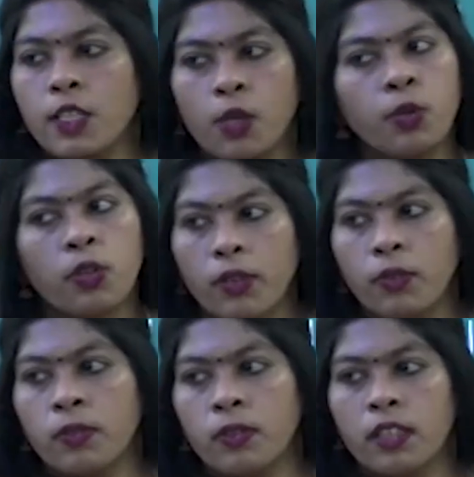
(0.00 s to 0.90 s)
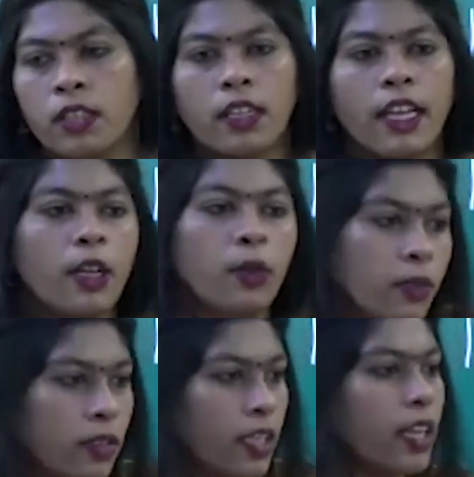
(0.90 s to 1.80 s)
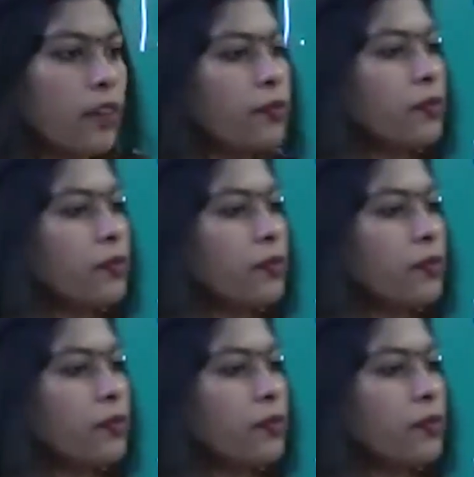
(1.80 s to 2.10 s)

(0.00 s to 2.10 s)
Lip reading: you to leave. Get out, enough.